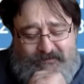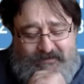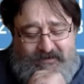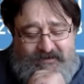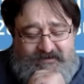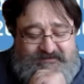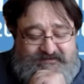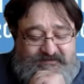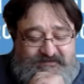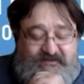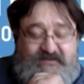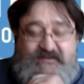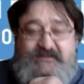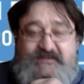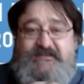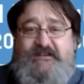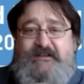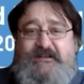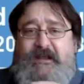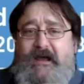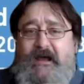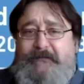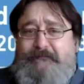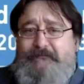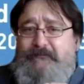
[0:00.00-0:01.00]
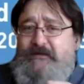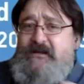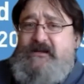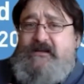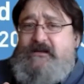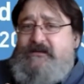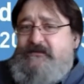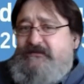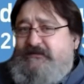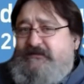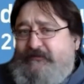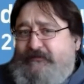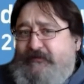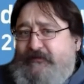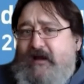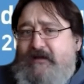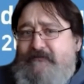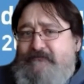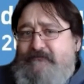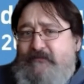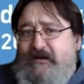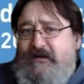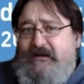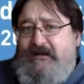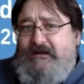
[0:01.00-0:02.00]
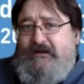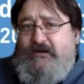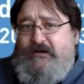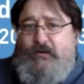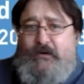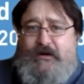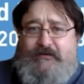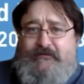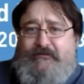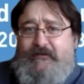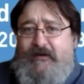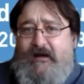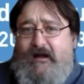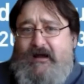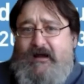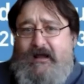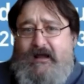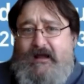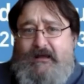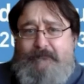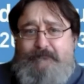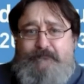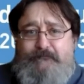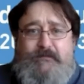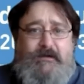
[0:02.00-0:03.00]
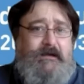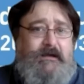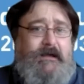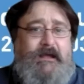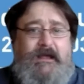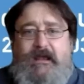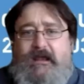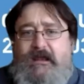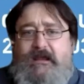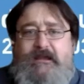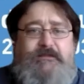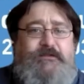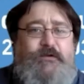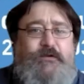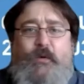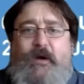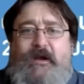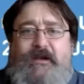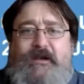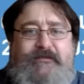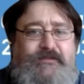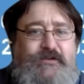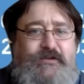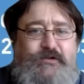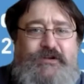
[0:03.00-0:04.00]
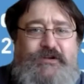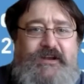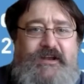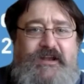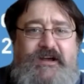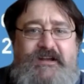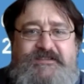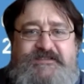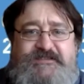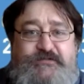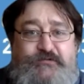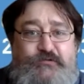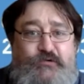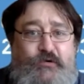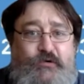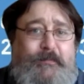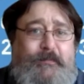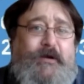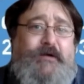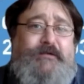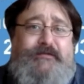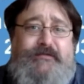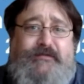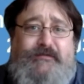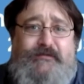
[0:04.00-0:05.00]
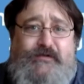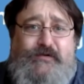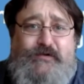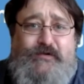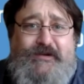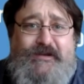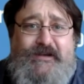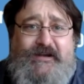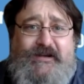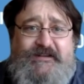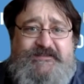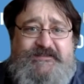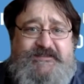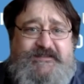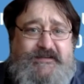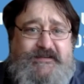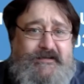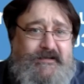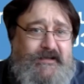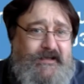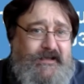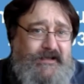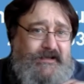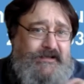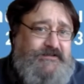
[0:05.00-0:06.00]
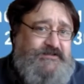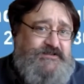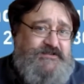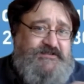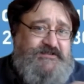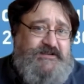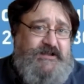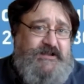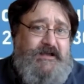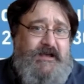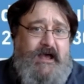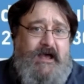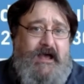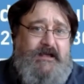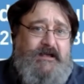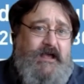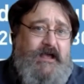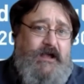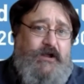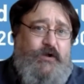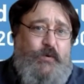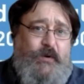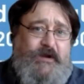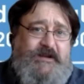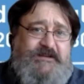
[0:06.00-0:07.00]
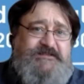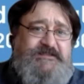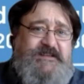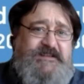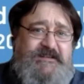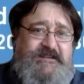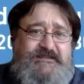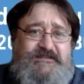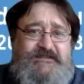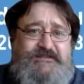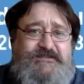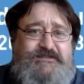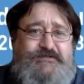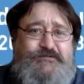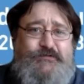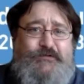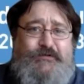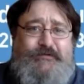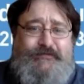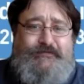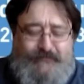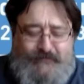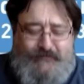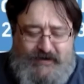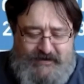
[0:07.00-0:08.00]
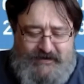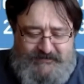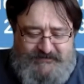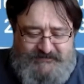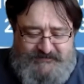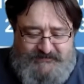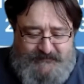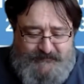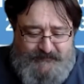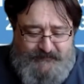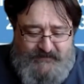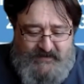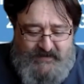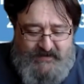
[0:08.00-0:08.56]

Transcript: Okay, so these are like some 5-minute quick fire. Either one of you can answer, or both of you can answer. Just a quick sentence or a phrase.